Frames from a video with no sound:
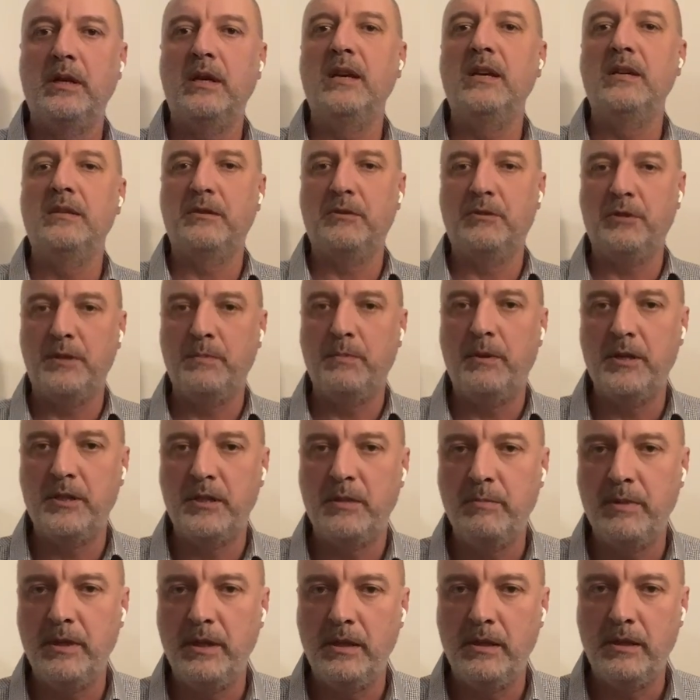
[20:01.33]
is the
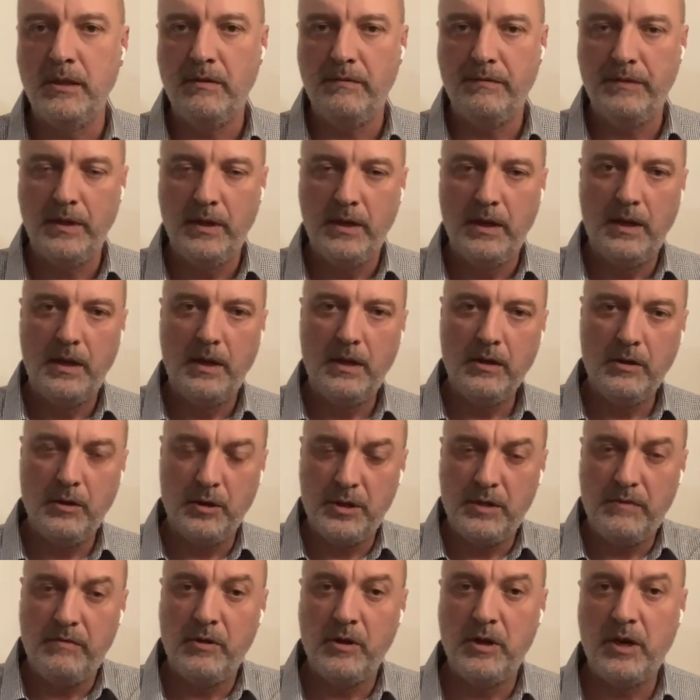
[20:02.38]
responsibility of
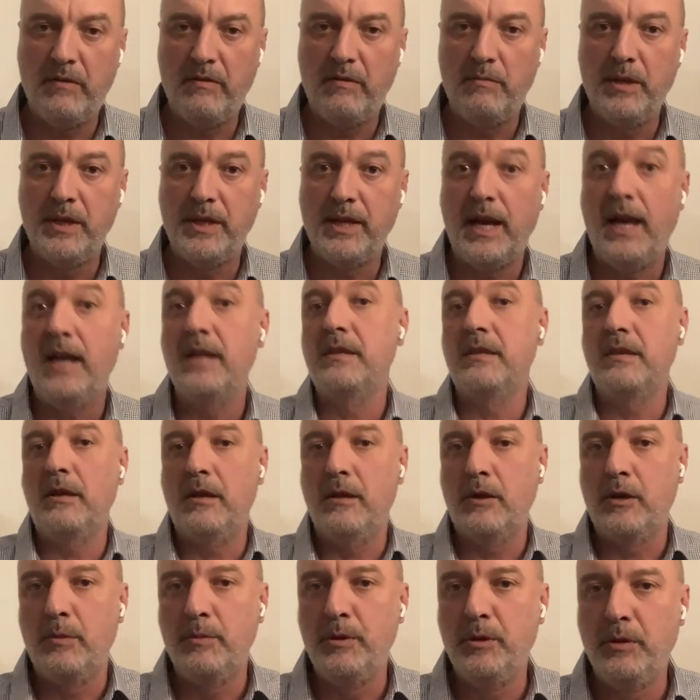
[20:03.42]
Kosovo government, as the
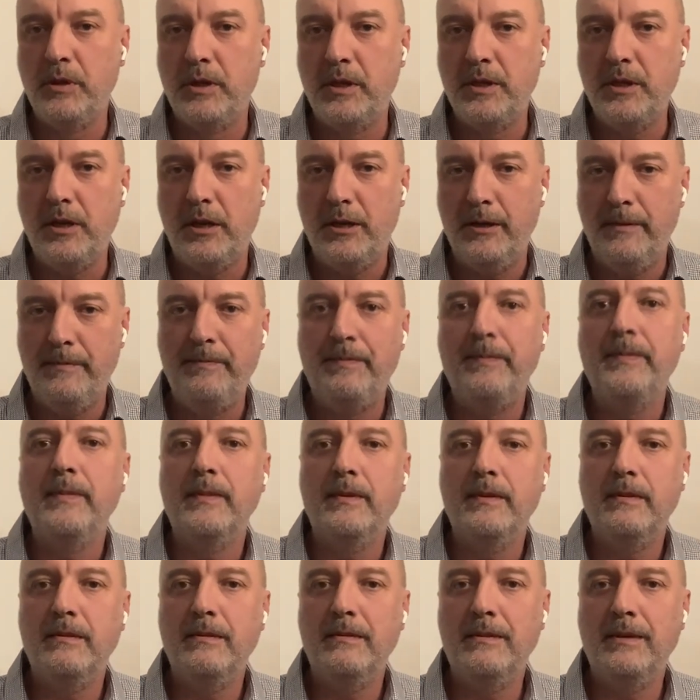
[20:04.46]
other communities are,
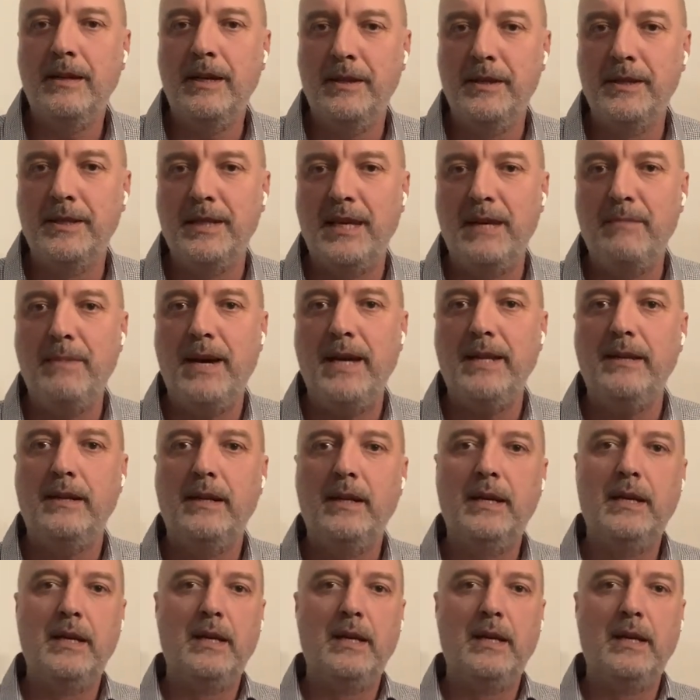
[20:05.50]
in the same manner.